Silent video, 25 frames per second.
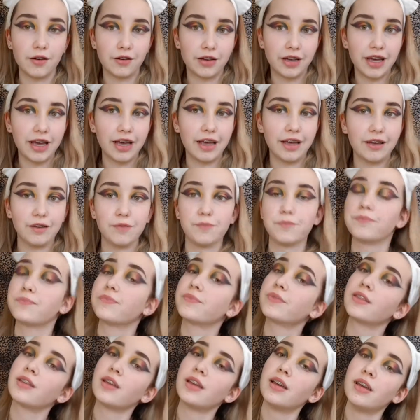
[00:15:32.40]
Okay,
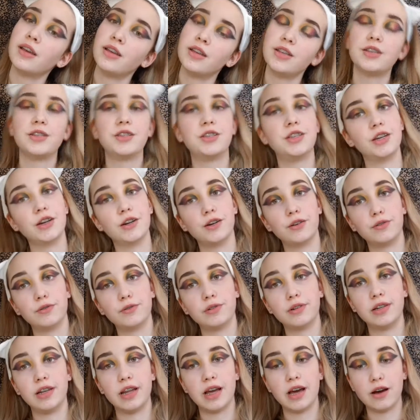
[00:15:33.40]

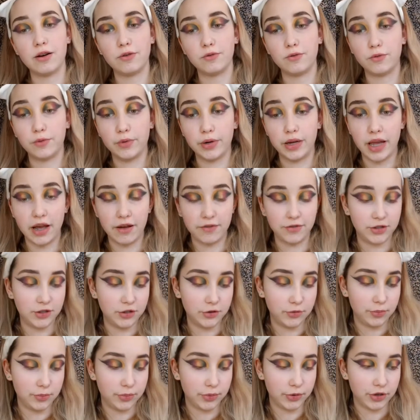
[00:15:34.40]
so now we have
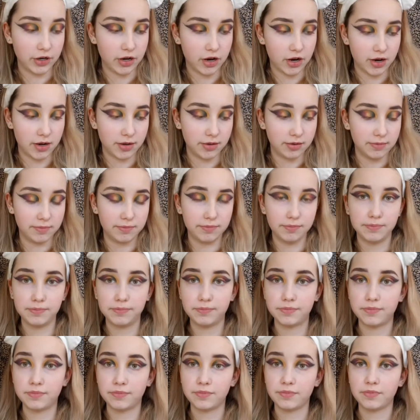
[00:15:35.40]
to put on
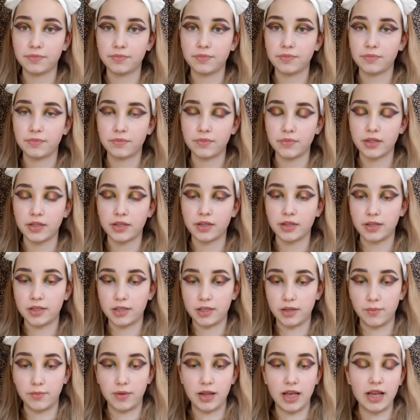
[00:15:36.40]

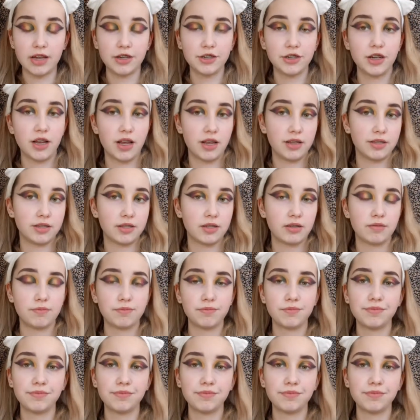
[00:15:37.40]
some lashes.